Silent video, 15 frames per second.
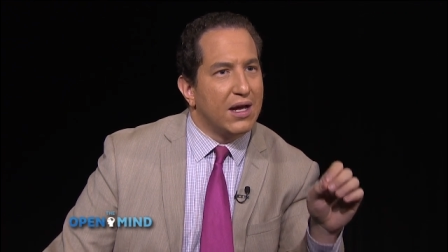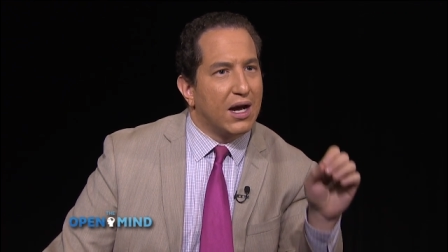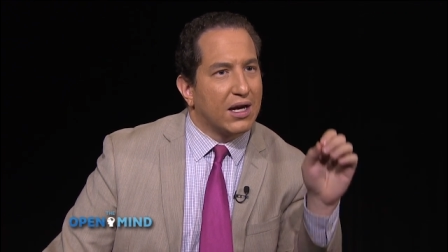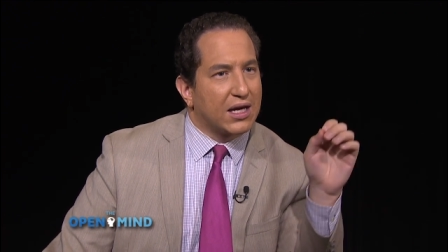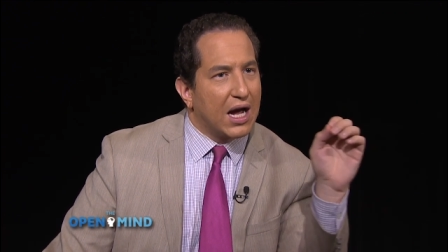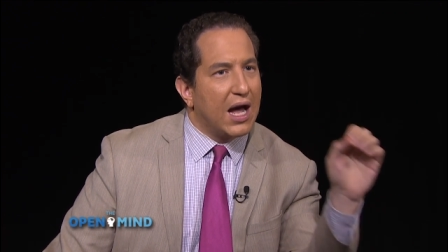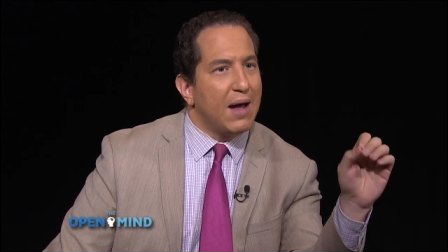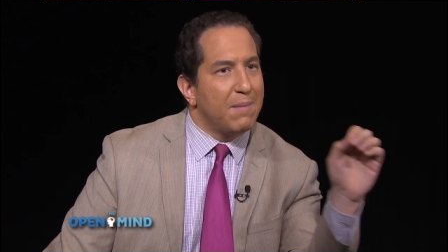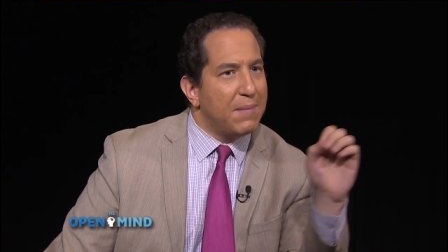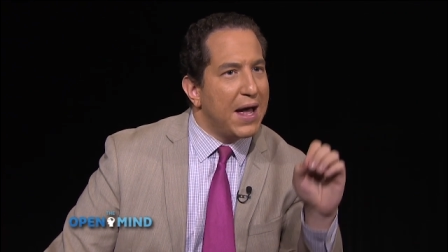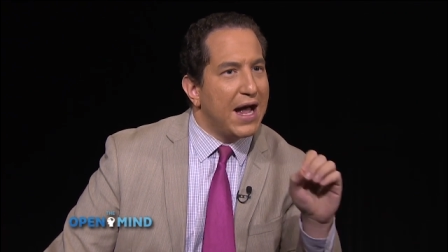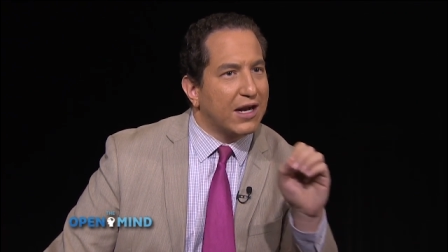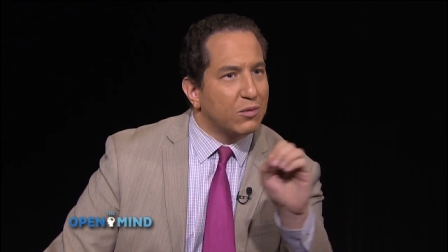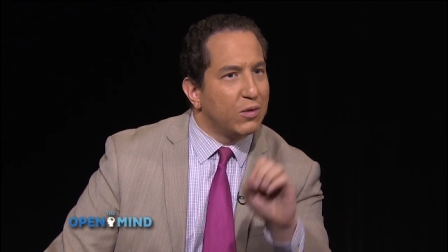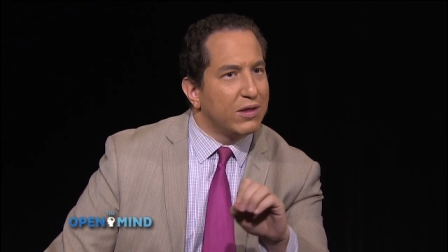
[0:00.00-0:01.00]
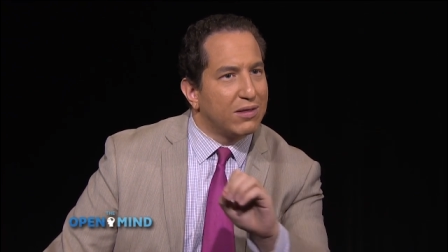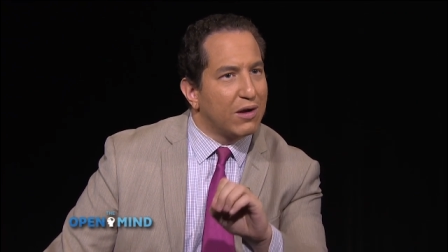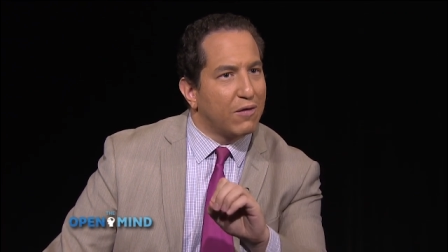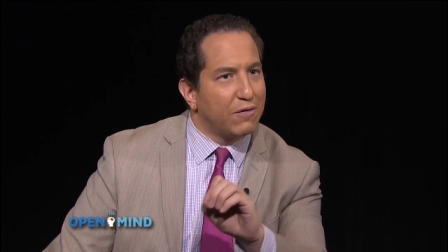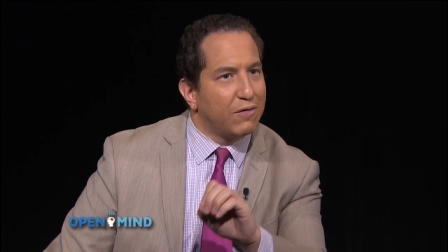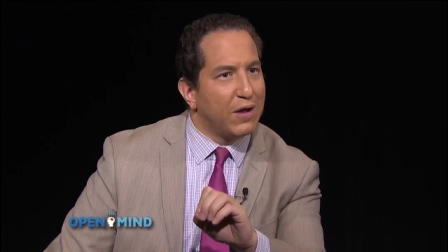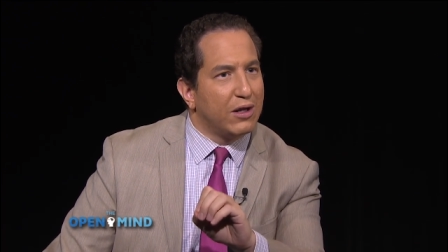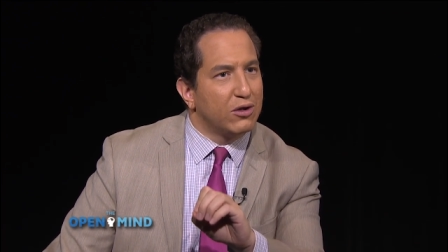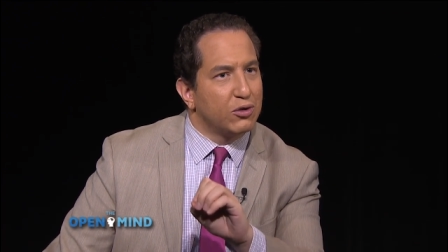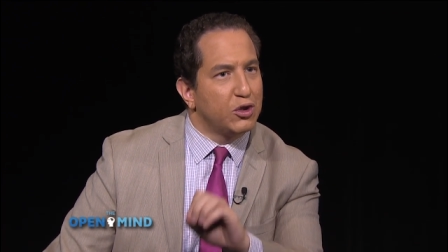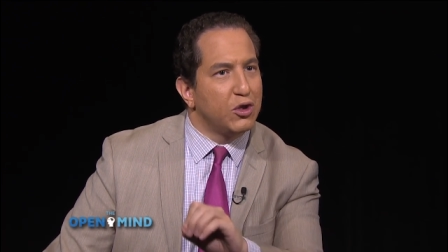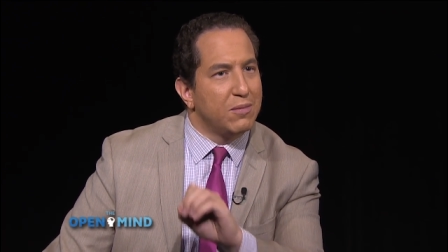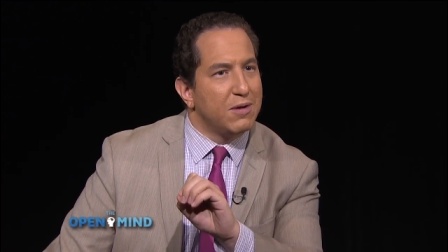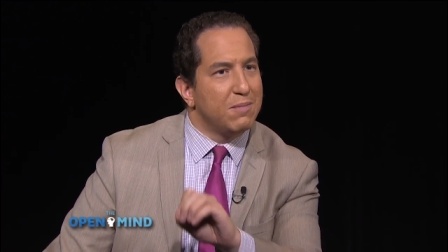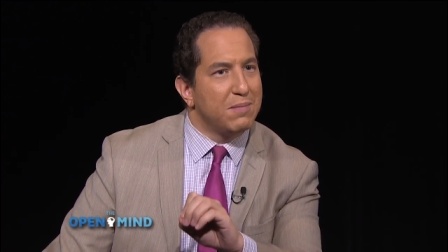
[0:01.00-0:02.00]
a compact with their fellow
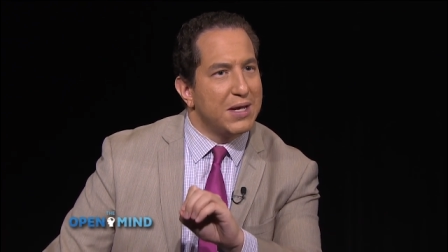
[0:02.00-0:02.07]
human